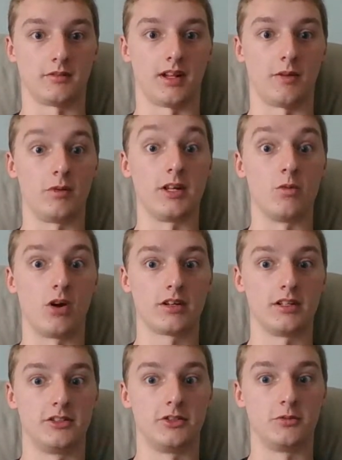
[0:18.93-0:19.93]
Like when you walk
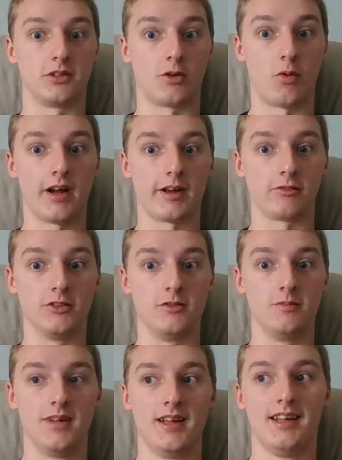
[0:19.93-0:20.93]
into a quiet
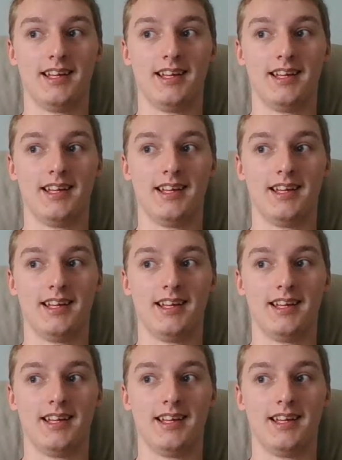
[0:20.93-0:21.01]
room,